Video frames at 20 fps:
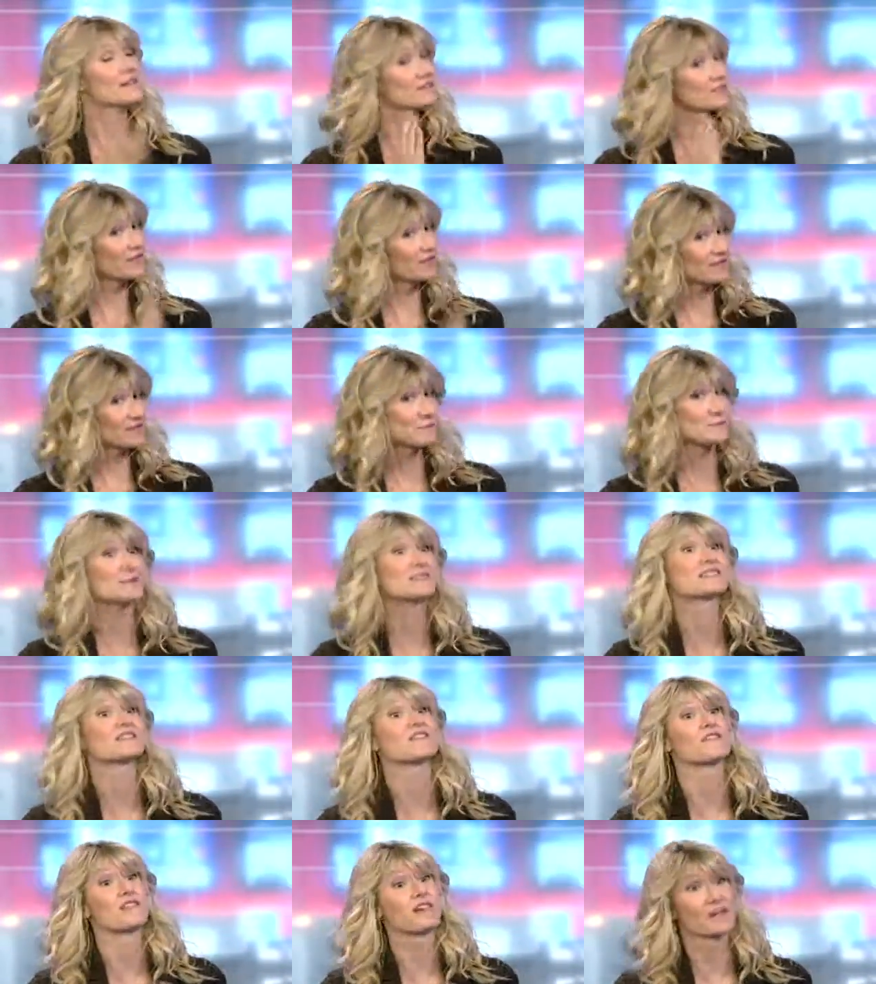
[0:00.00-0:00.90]
David's very
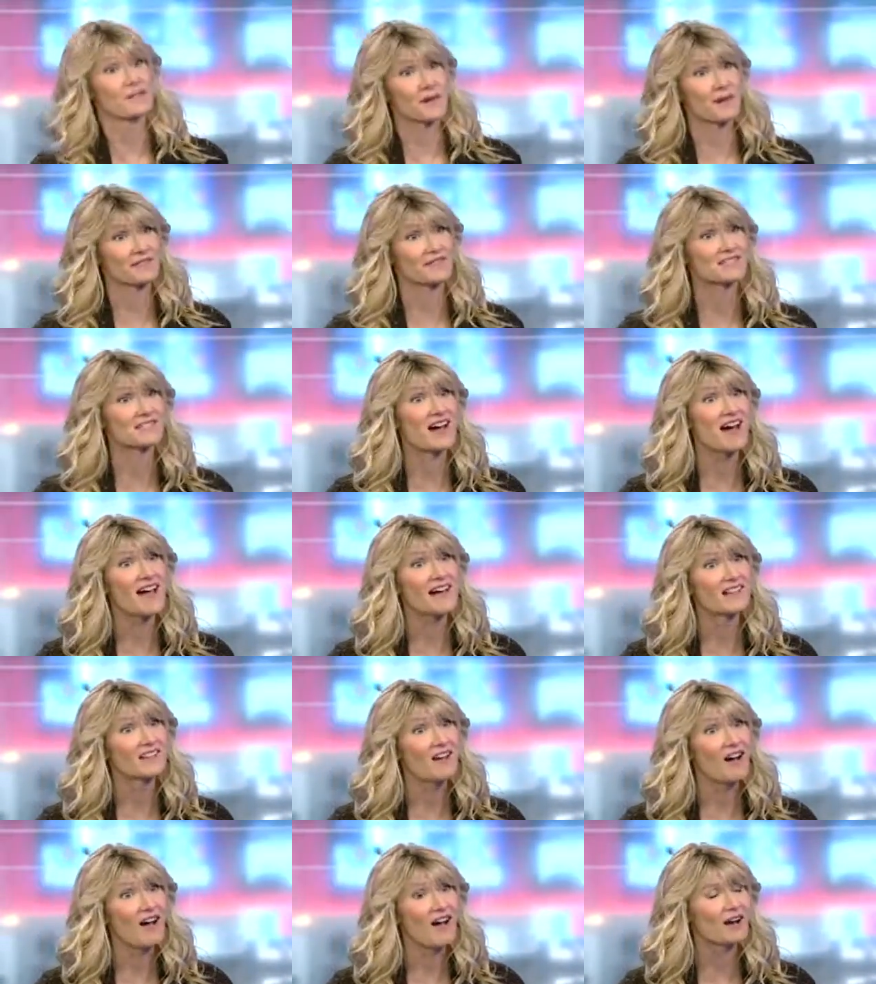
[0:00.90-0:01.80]
specific about the
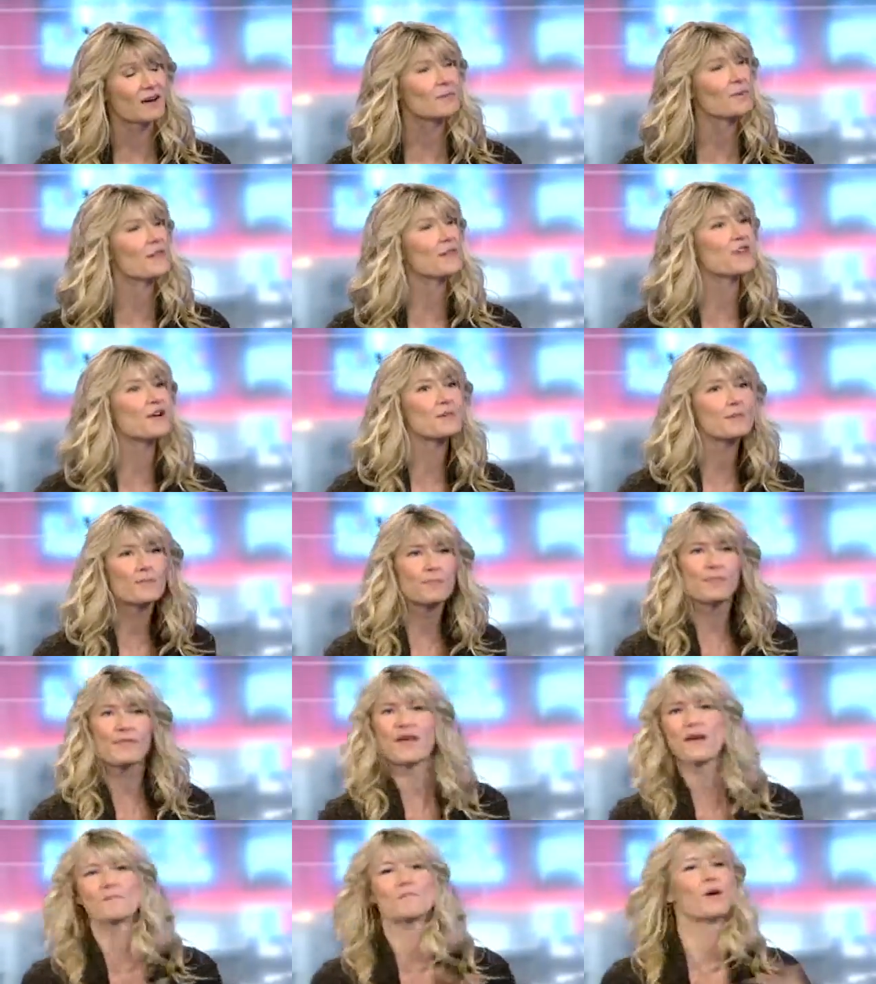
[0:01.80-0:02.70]
dialogue, but
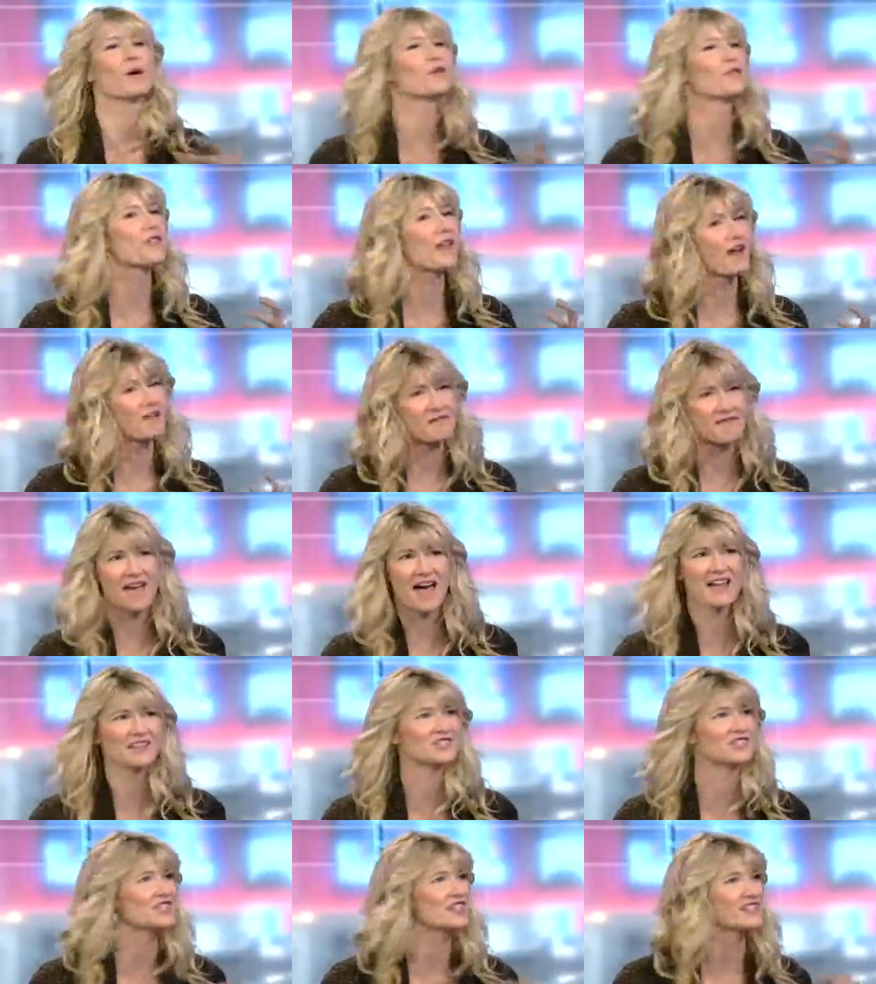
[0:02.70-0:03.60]
they both have
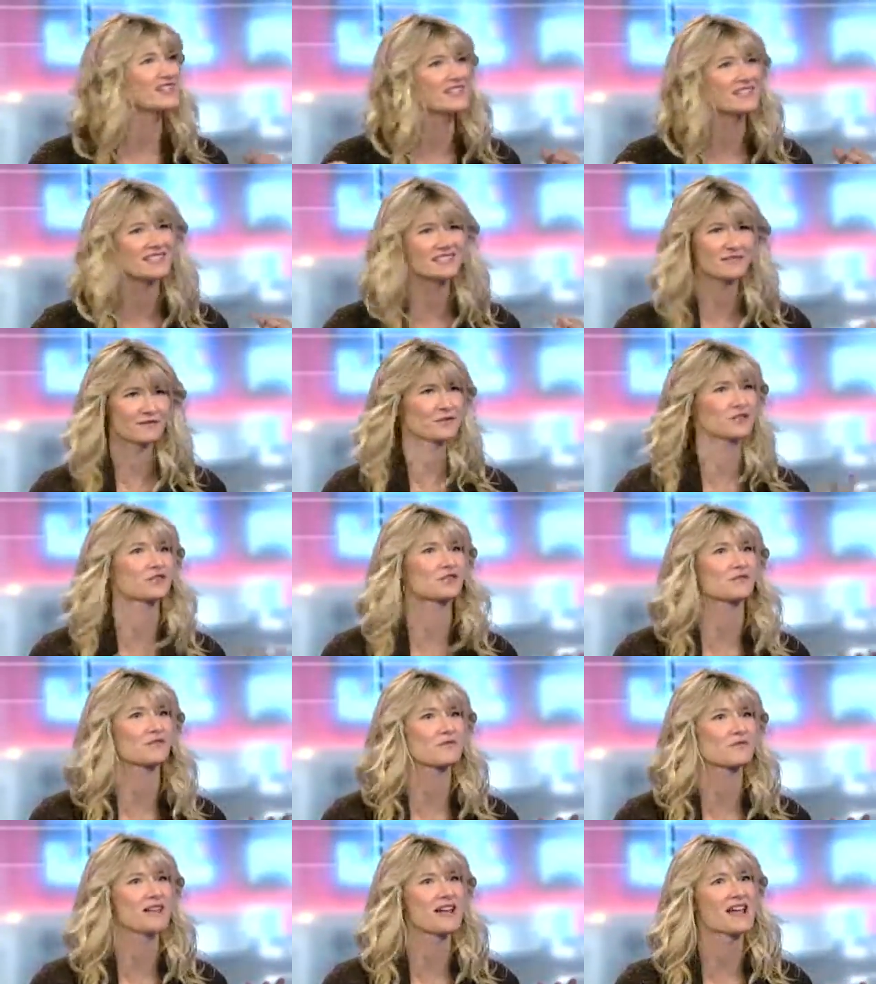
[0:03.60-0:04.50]
that genius of
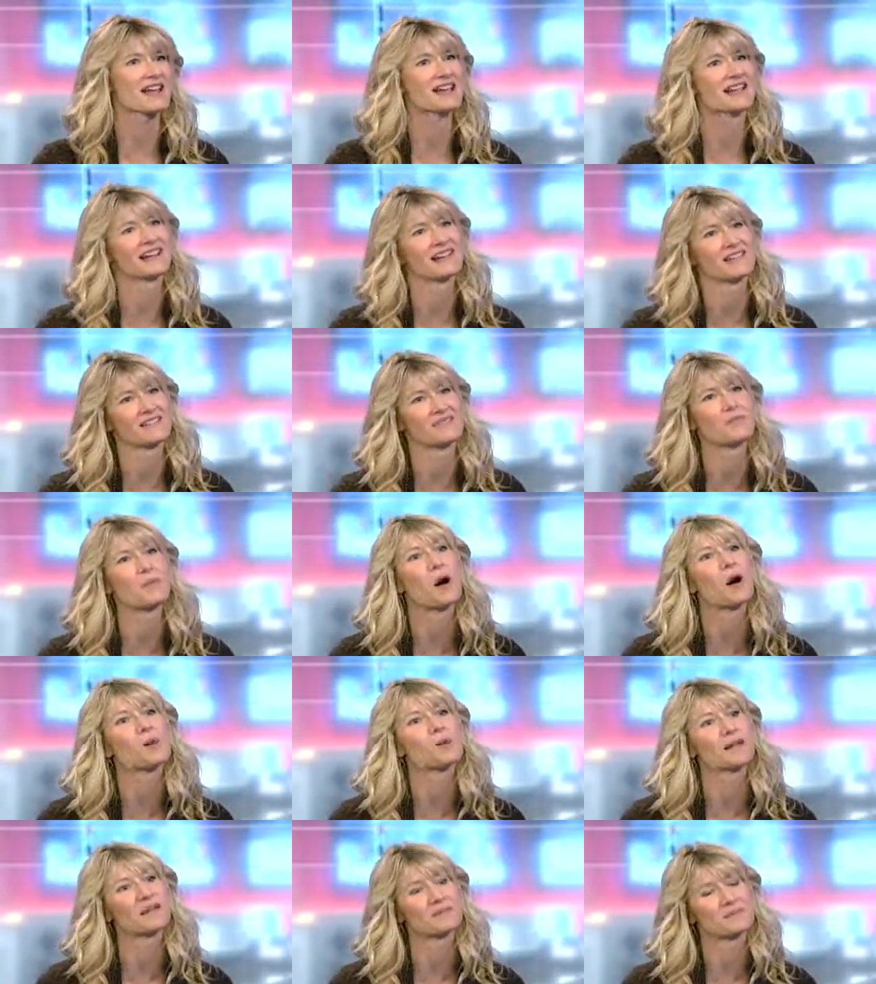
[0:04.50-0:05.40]
just creating in the
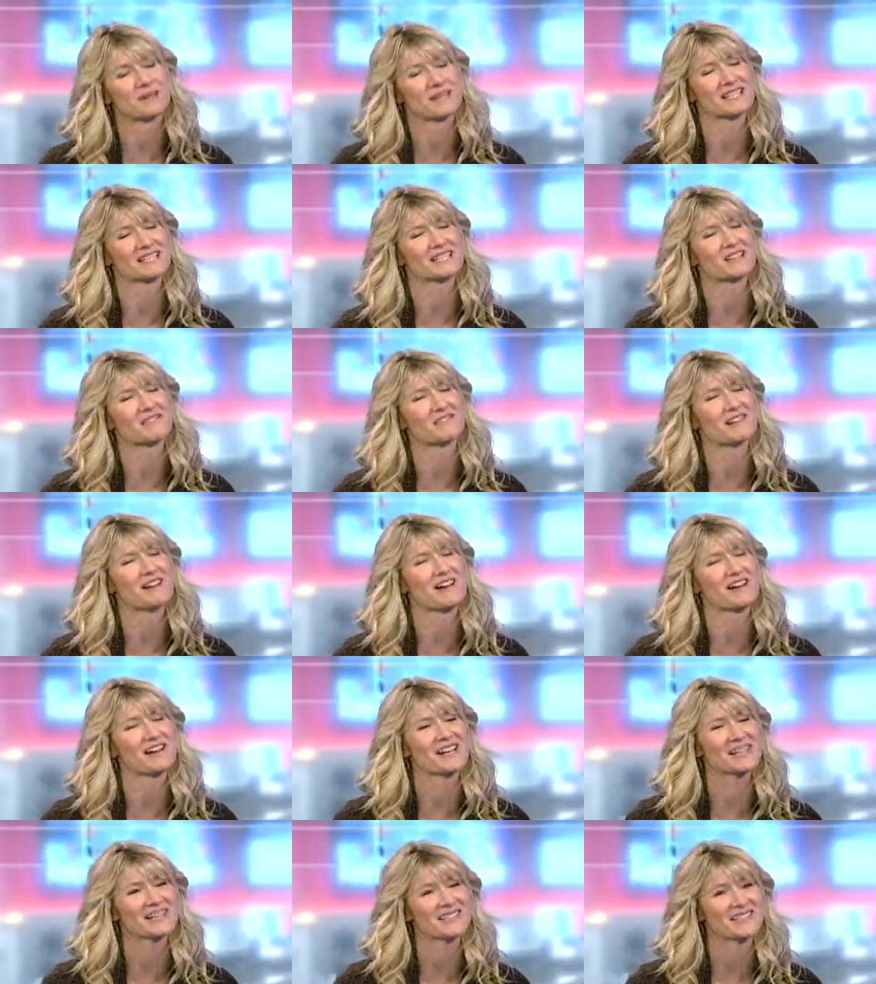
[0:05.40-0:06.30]
moment in different
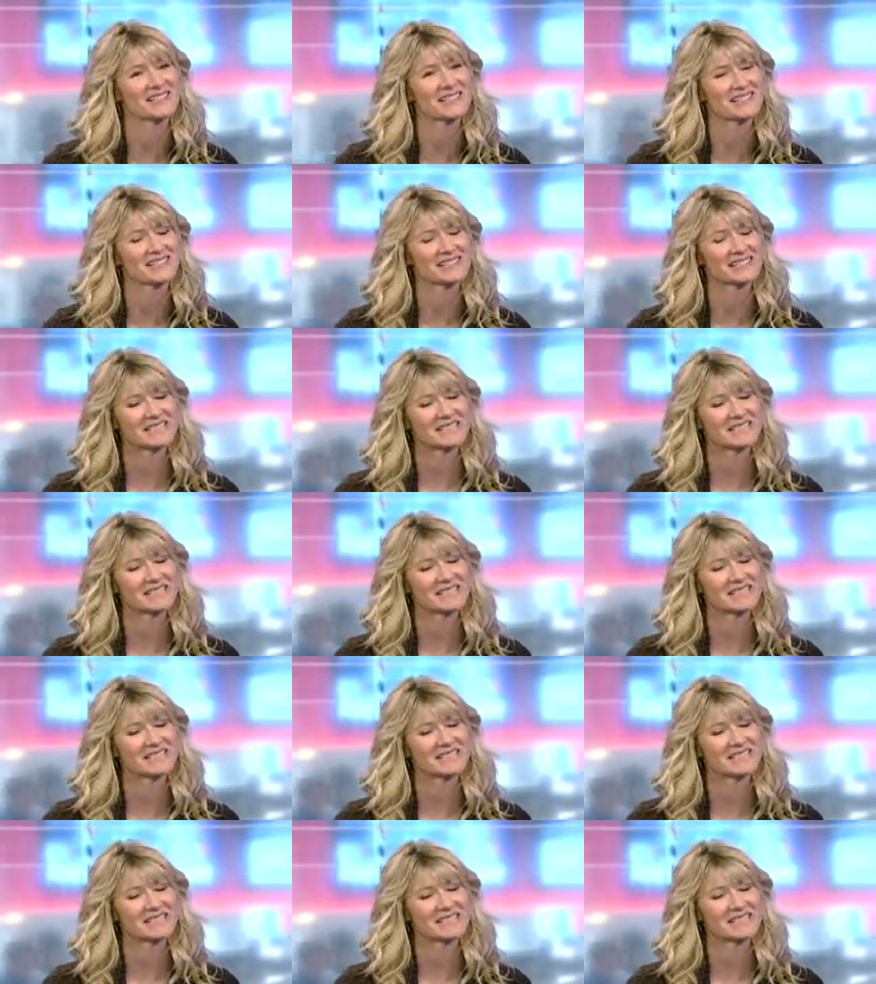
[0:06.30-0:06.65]
areas.